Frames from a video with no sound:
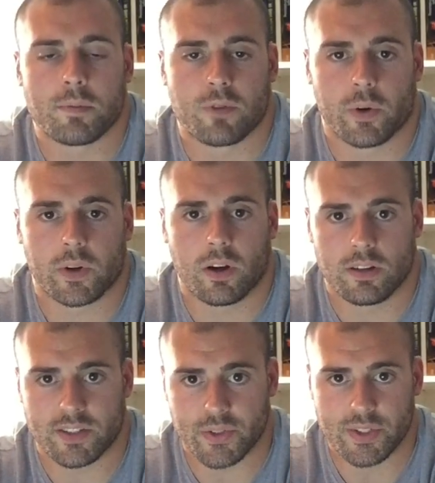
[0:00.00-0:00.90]
up
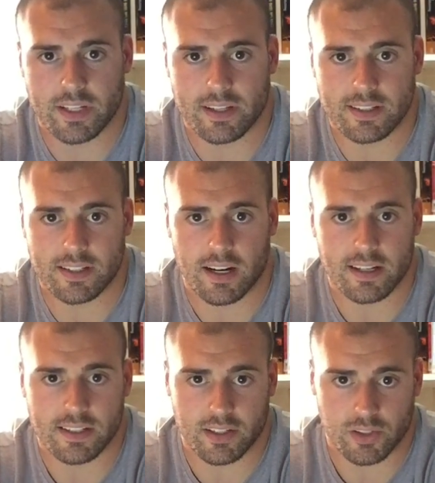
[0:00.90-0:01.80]
protocols used in these
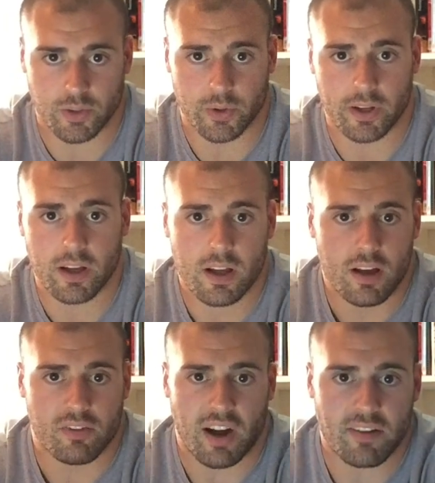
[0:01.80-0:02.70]
studies include
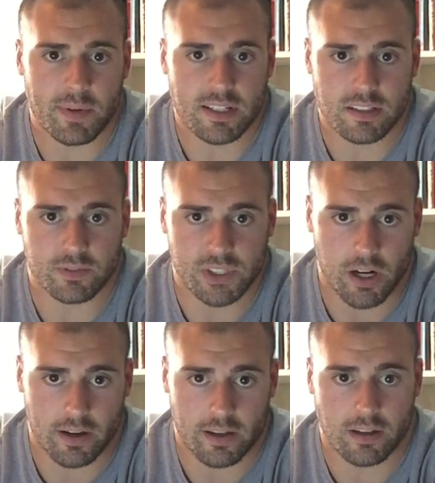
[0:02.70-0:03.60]
5 minutes of
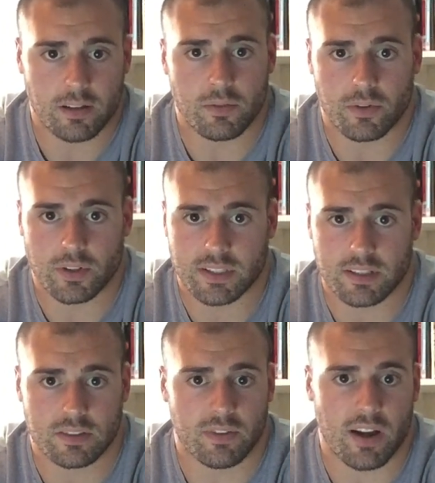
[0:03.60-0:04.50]
jogging
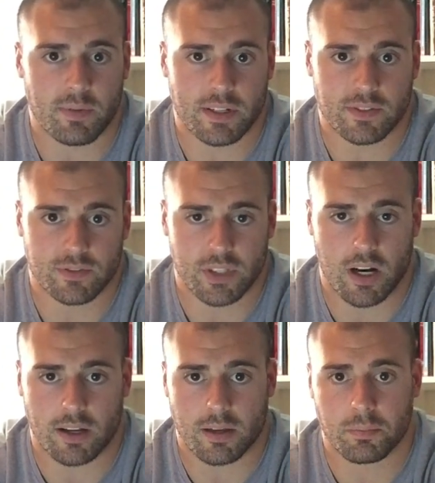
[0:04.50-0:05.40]
versus 5 minutes of
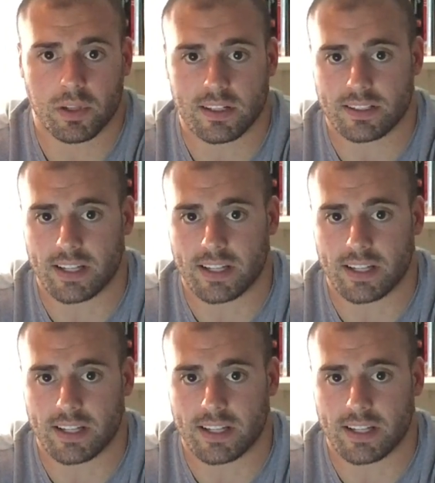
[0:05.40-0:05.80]
jogging plus